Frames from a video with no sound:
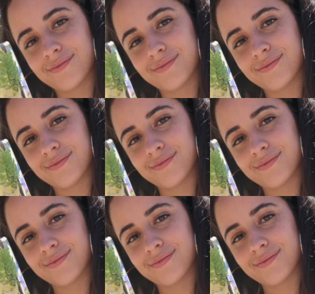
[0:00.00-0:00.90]

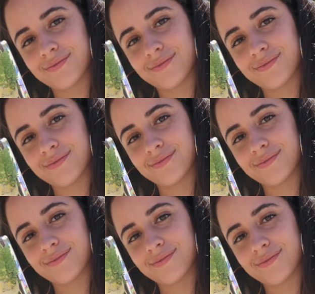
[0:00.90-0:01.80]

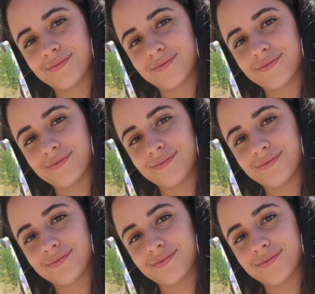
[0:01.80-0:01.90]
Nothing is said.